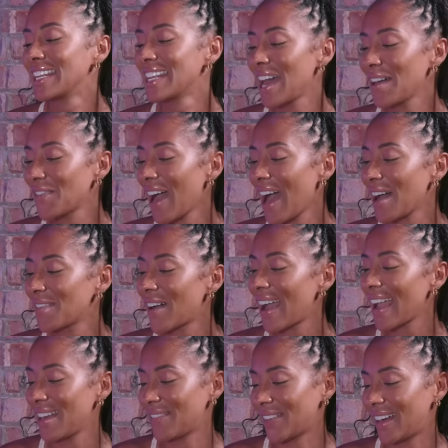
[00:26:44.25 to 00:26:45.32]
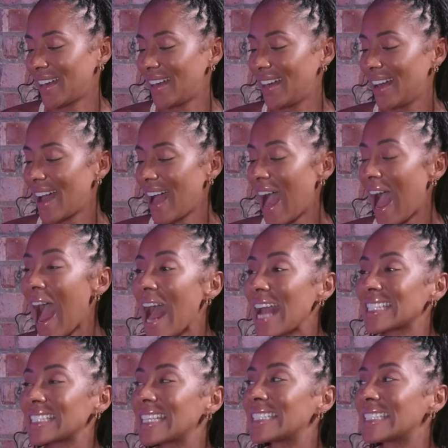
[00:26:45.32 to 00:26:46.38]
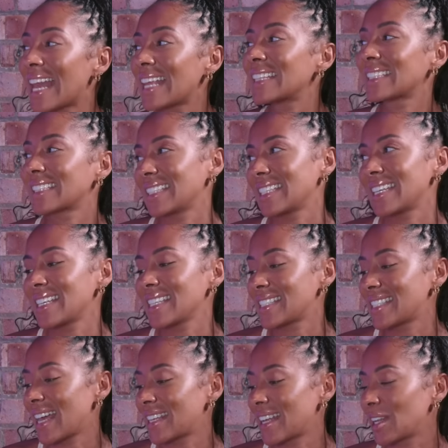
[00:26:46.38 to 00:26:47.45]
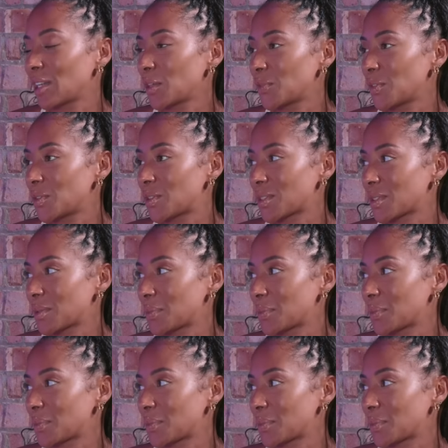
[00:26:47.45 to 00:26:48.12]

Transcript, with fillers: Never have I ever accidentally said I love you to